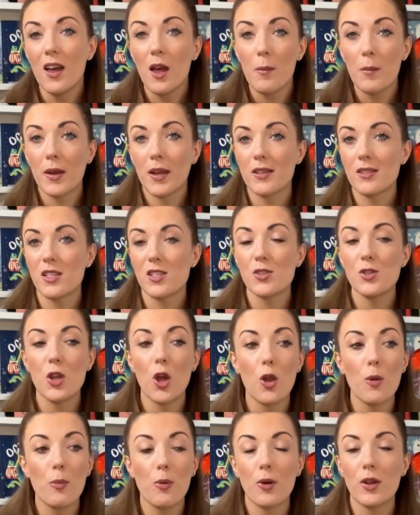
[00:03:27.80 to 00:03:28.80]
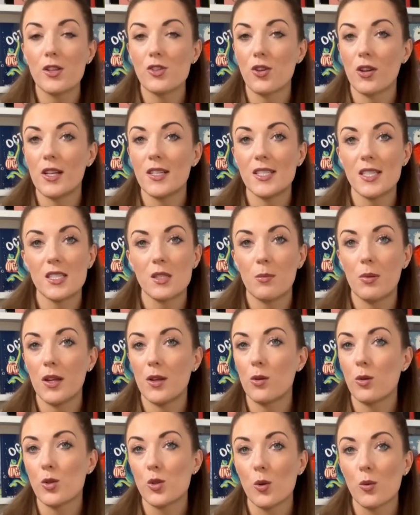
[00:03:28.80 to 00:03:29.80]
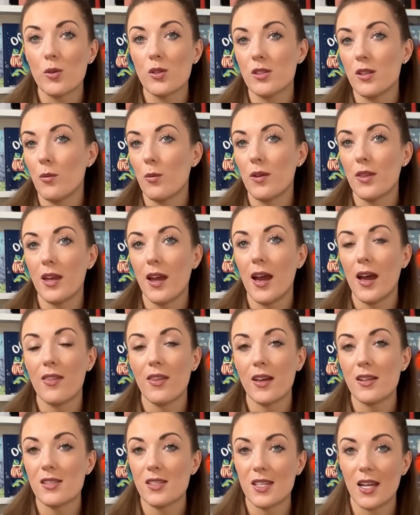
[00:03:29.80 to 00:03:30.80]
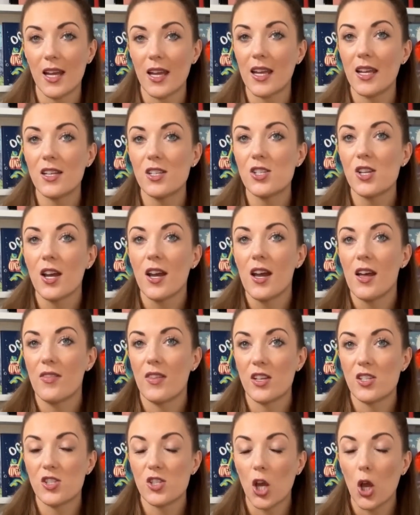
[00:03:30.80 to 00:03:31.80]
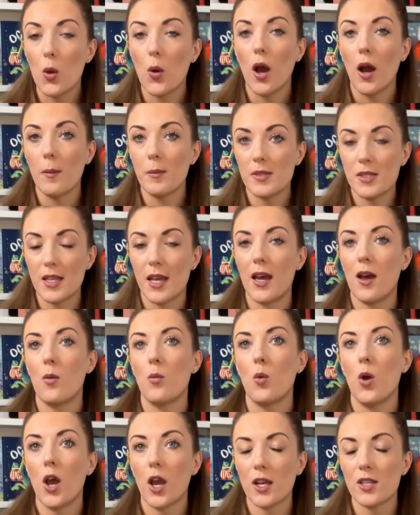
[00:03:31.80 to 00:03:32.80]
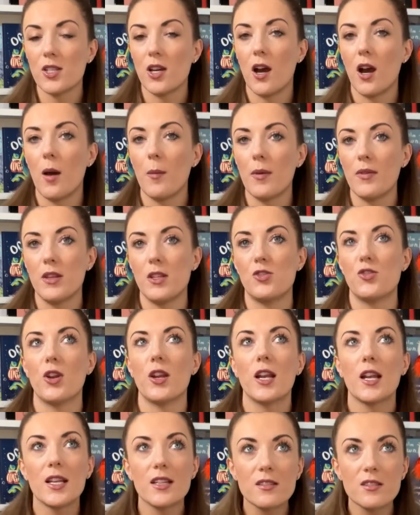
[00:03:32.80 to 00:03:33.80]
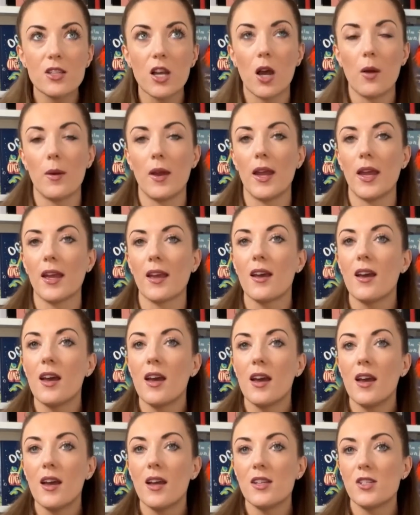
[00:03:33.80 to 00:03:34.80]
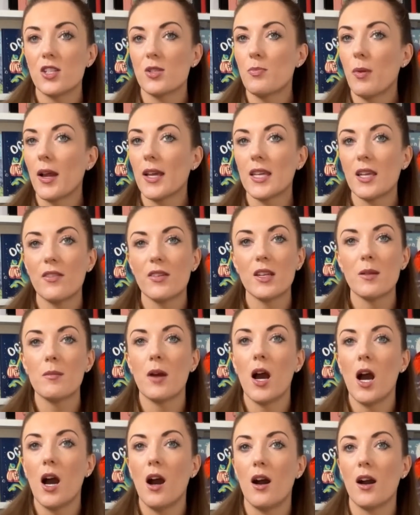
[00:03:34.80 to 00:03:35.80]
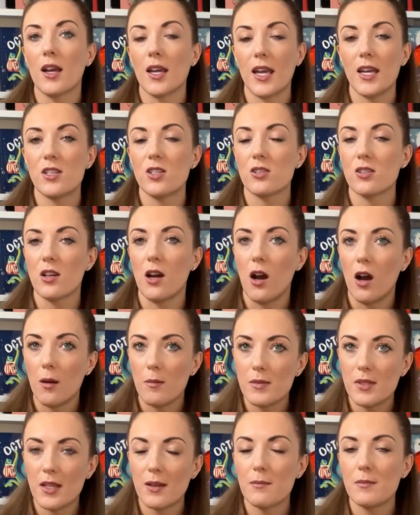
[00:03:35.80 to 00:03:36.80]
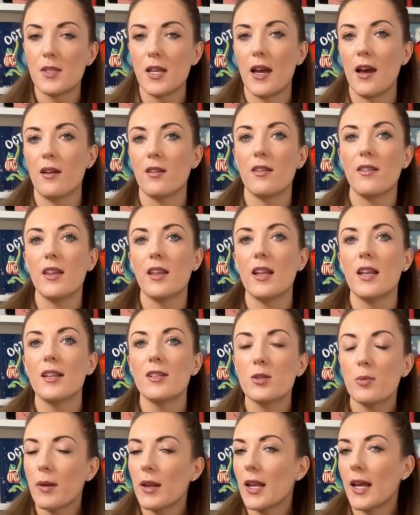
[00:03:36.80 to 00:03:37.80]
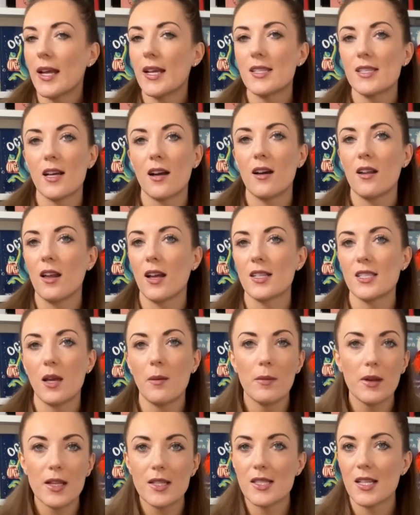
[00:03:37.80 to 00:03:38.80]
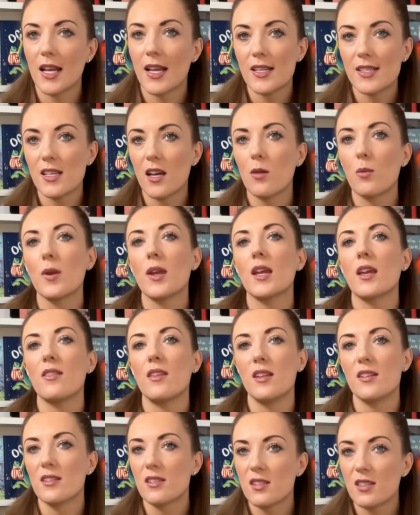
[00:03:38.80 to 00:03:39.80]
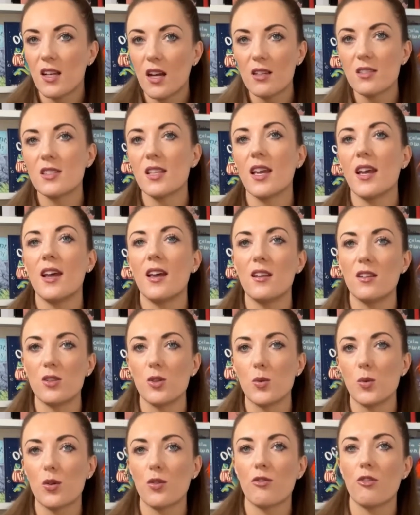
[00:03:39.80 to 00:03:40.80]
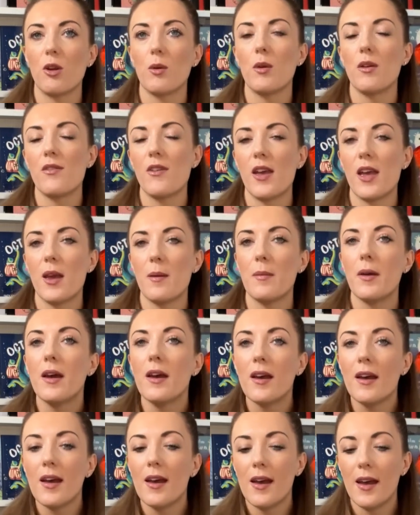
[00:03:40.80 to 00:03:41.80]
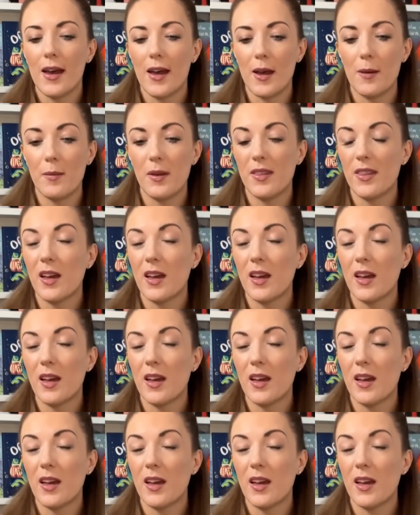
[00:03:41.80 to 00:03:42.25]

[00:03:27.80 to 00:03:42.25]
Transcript: because there's no point trying to discipline or talk to them when they're at that stage. They're so upset and worked up and the adrenaline's going. Just by giving him a hug, it just calms him down, and then a little bit later, like 10 minutes later, we can then discuss it and talk through it with him. And